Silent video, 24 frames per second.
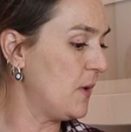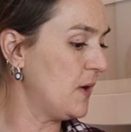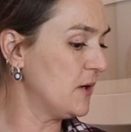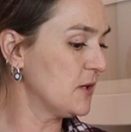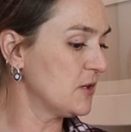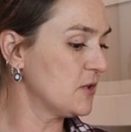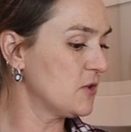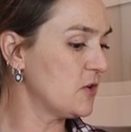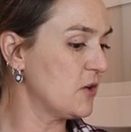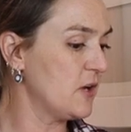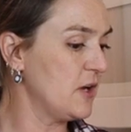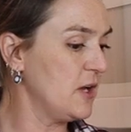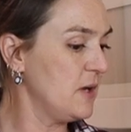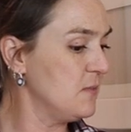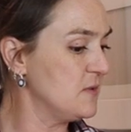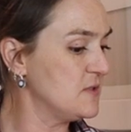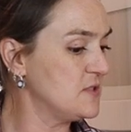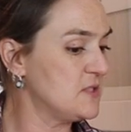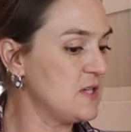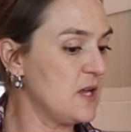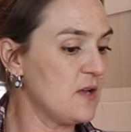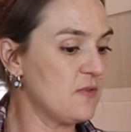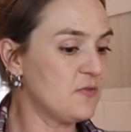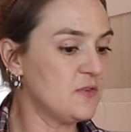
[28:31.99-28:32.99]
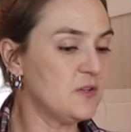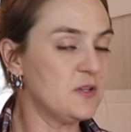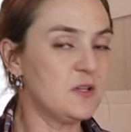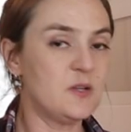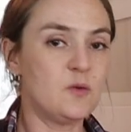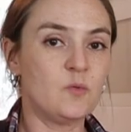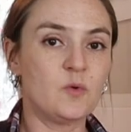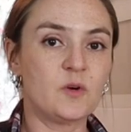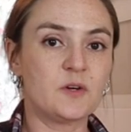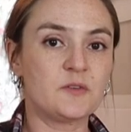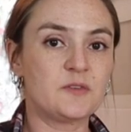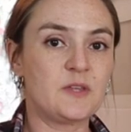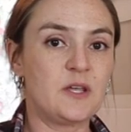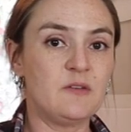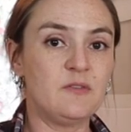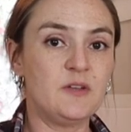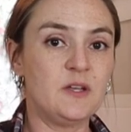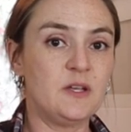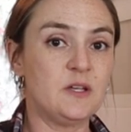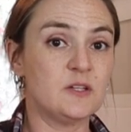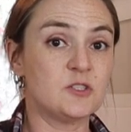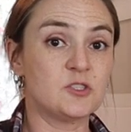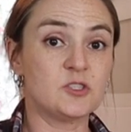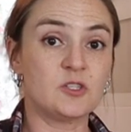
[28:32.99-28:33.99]
buttercream is definitely worth
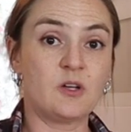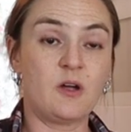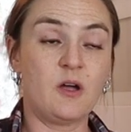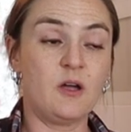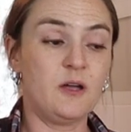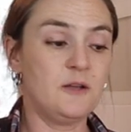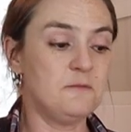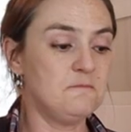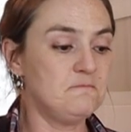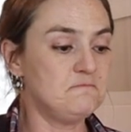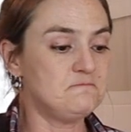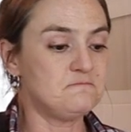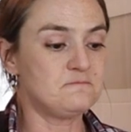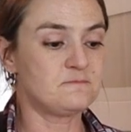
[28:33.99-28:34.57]
giving a shot.